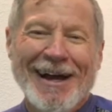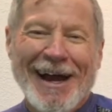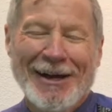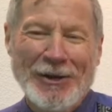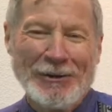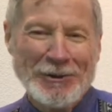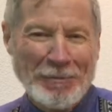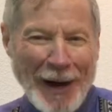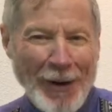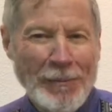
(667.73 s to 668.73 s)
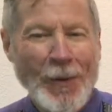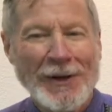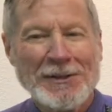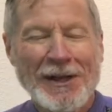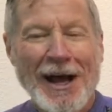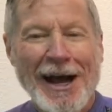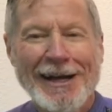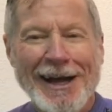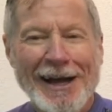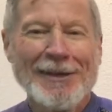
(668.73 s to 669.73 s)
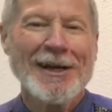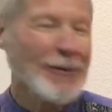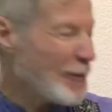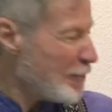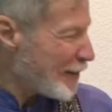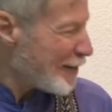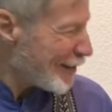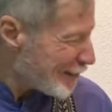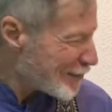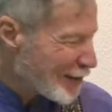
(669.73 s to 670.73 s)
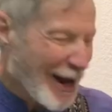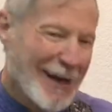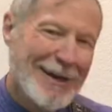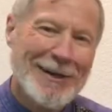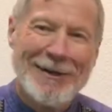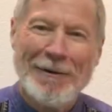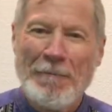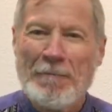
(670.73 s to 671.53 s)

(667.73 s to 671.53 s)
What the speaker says: had used a PowerPoint slide, I think it would be this slide here.